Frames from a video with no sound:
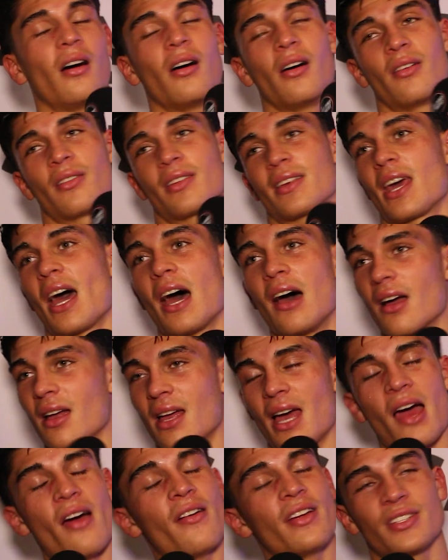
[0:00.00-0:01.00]
Oh,
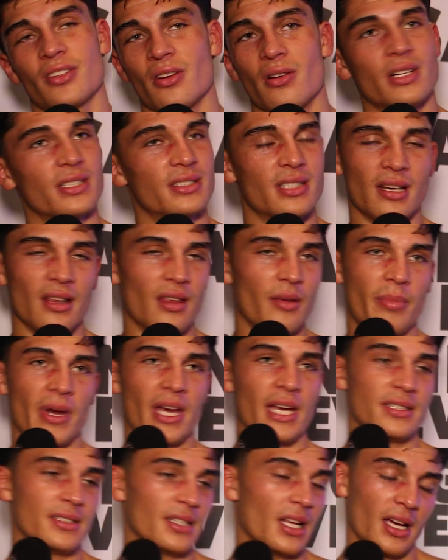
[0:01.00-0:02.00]
Gary's honestly the
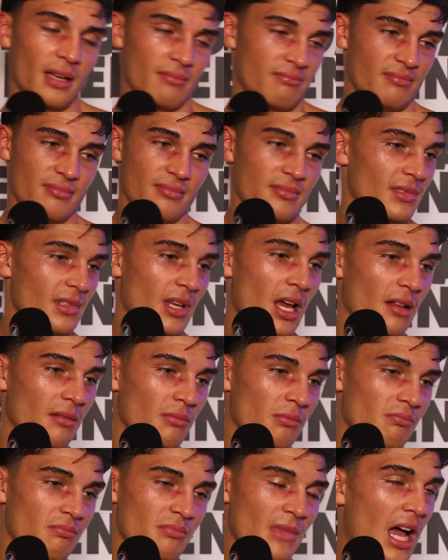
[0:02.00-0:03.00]
best.
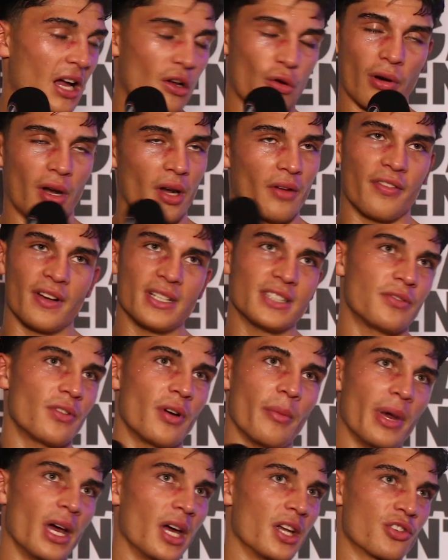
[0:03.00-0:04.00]
I couldn't have asked for
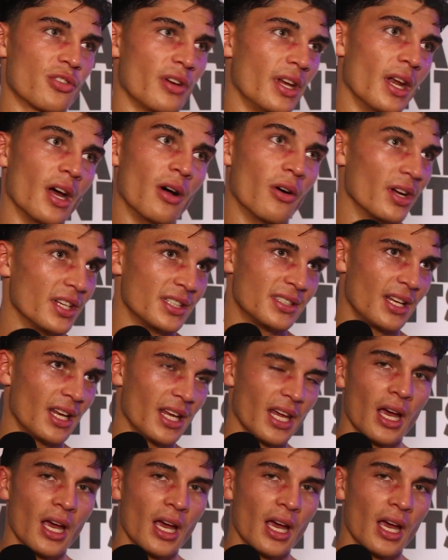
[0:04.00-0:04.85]
a better trainer, honestly.